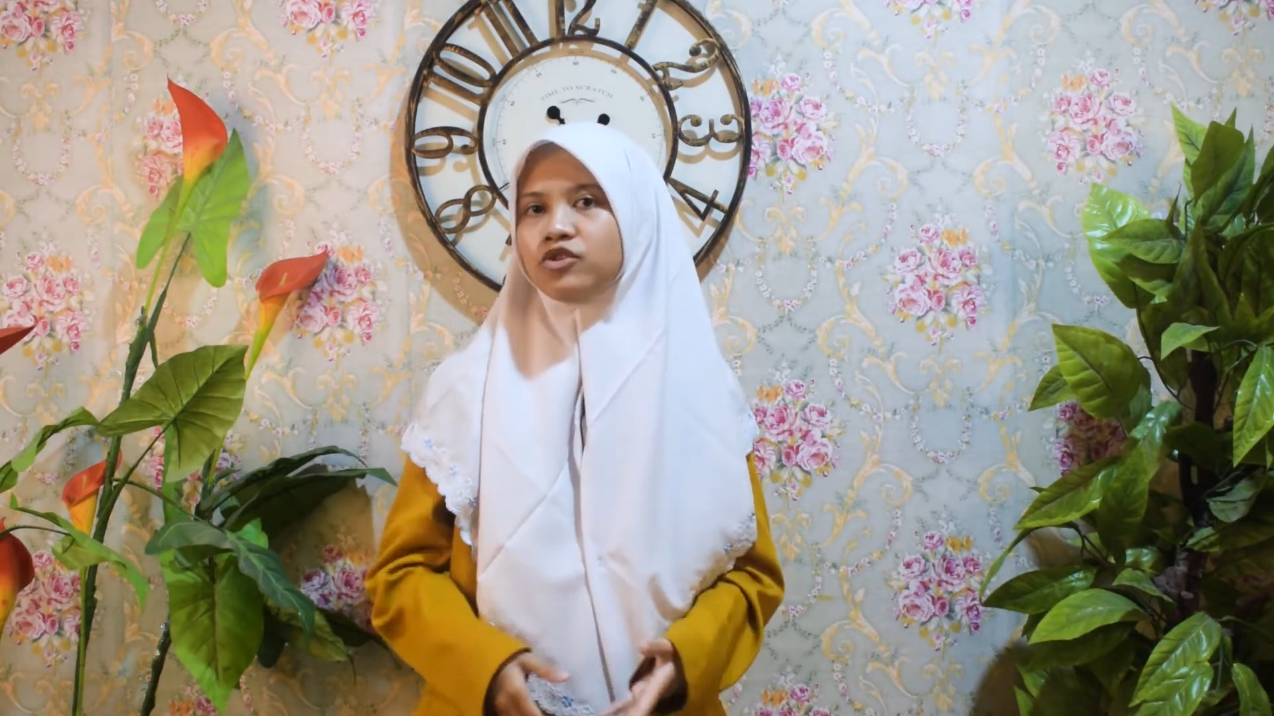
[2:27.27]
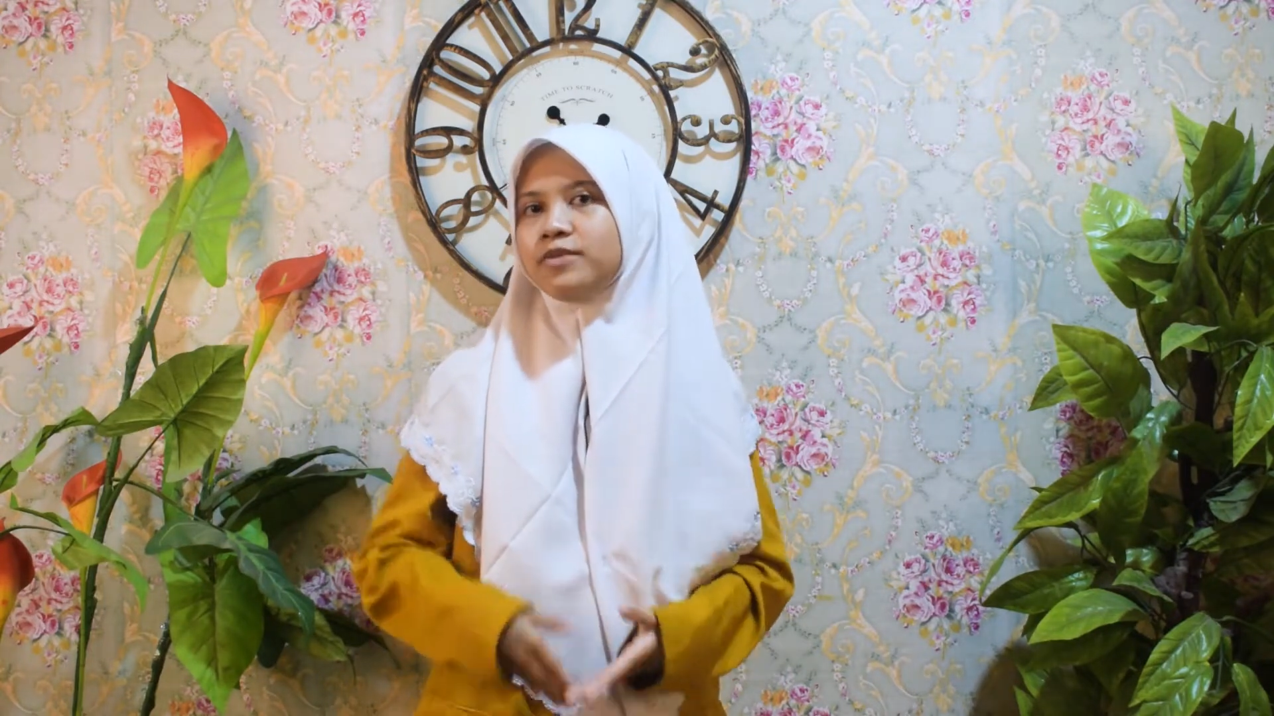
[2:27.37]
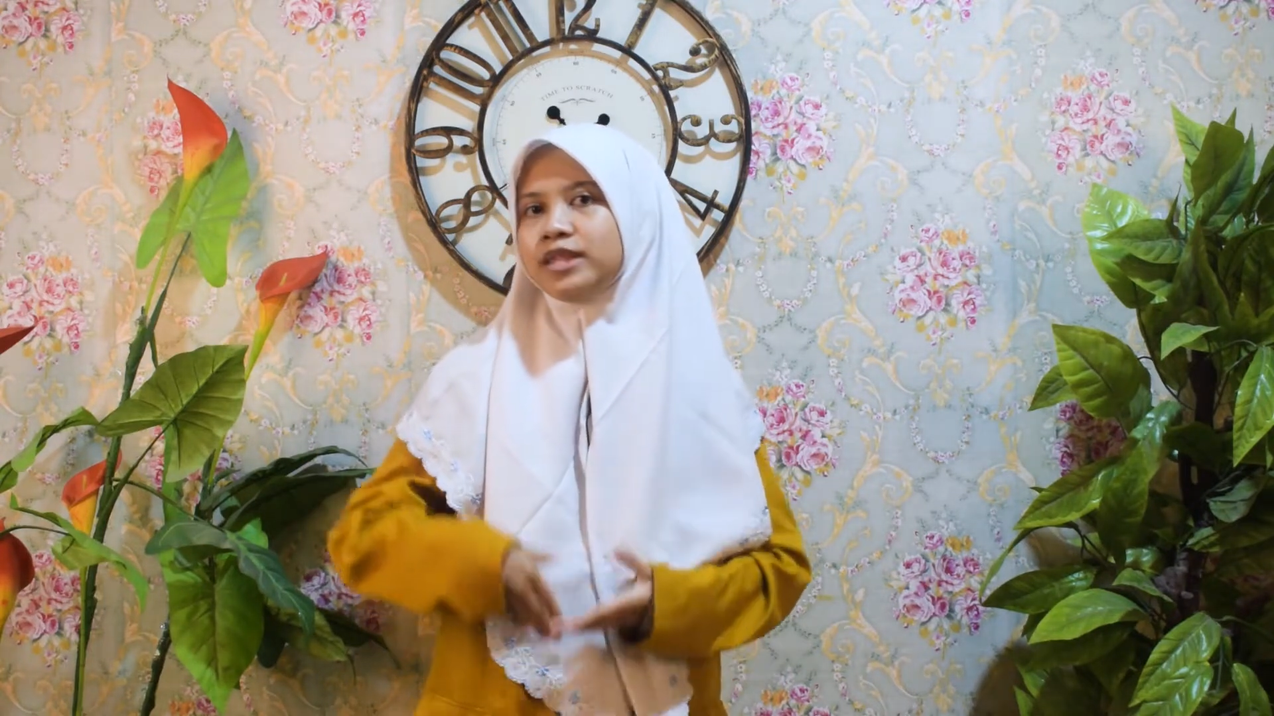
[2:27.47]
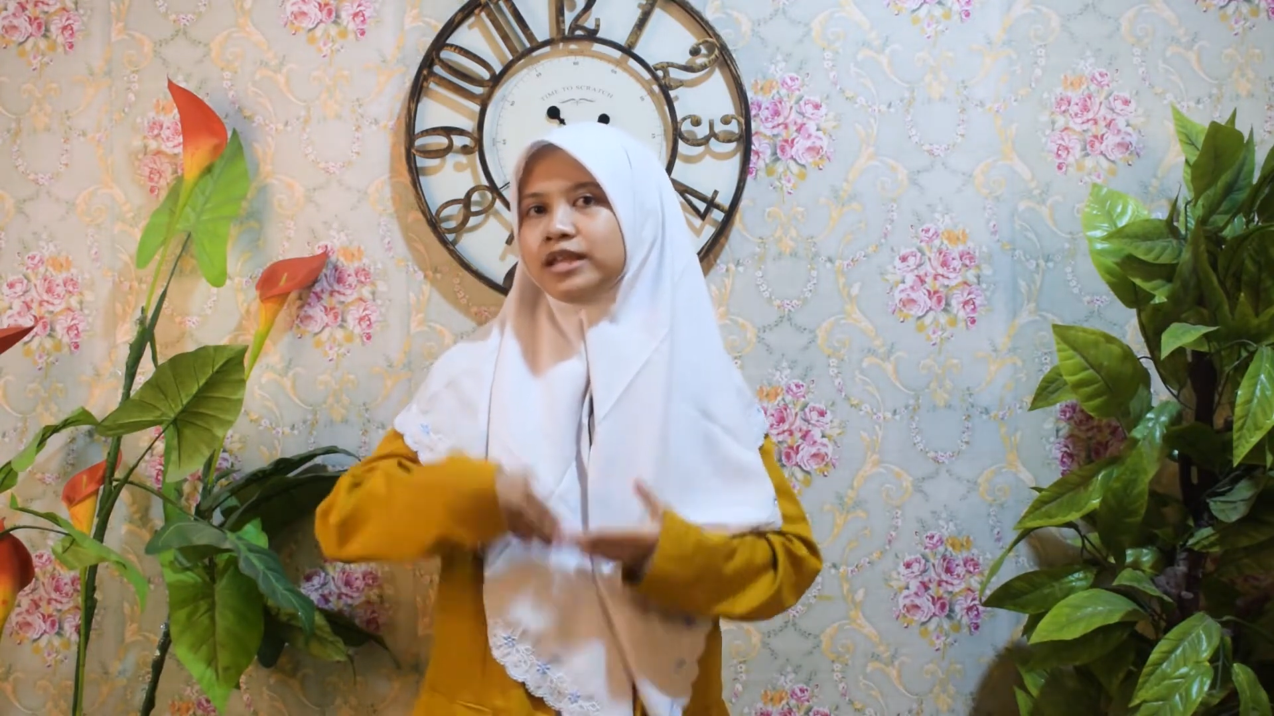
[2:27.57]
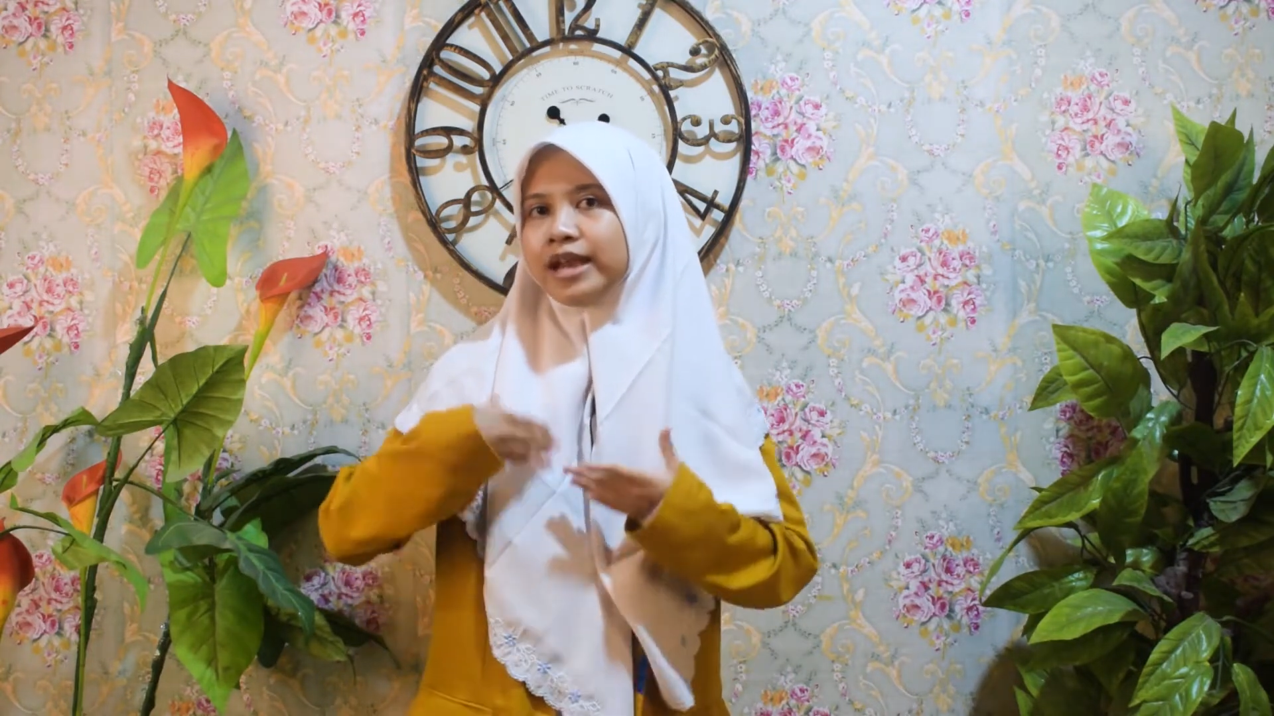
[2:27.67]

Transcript: to be the